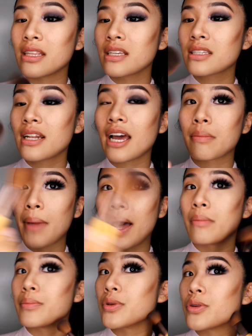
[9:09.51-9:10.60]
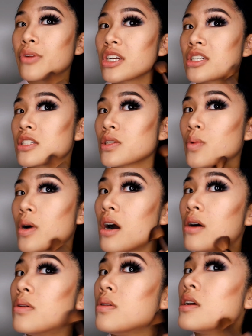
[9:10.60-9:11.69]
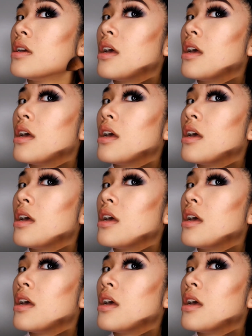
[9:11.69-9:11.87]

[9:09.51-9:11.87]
and these are like bamboo brushes as well,